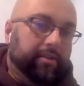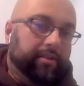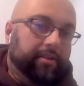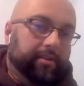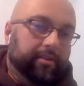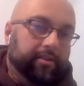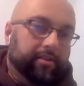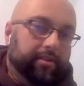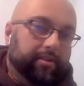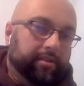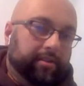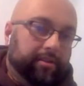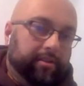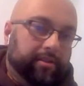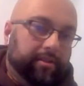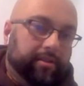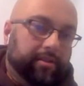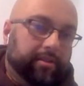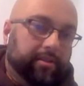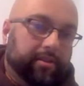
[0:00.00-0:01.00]

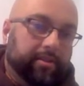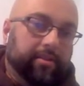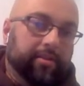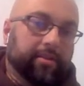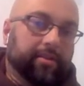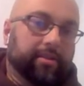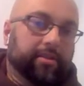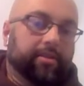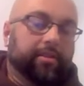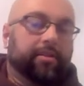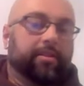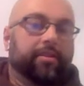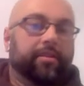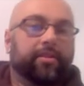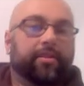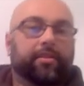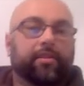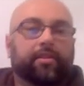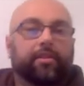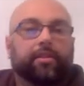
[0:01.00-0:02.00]

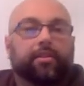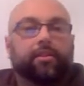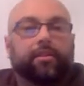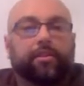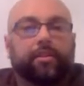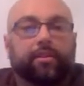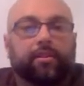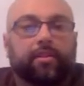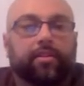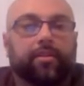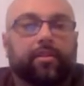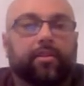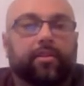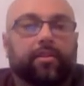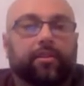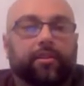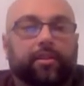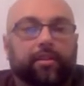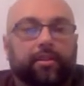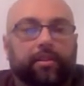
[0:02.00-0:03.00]

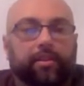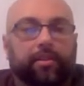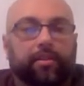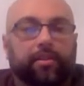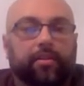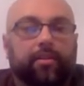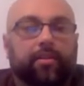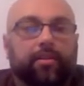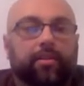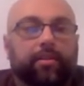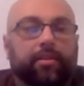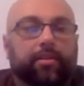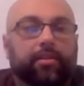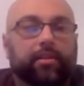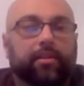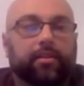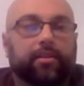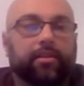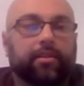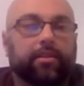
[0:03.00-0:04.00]

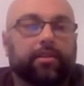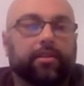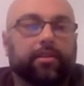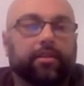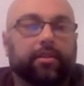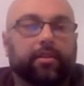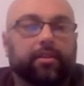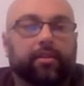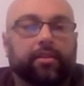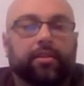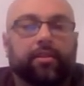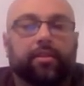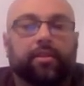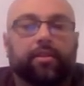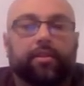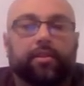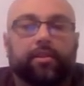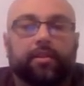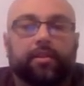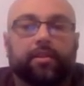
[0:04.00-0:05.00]

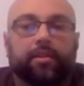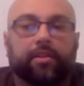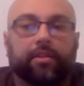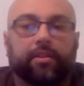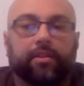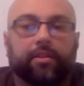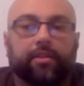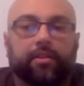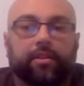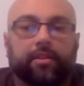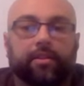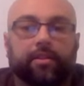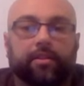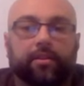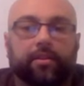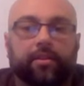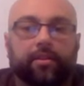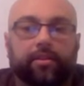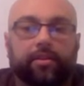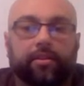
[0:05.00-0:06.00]

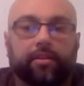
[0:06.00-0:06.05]
(not speaking)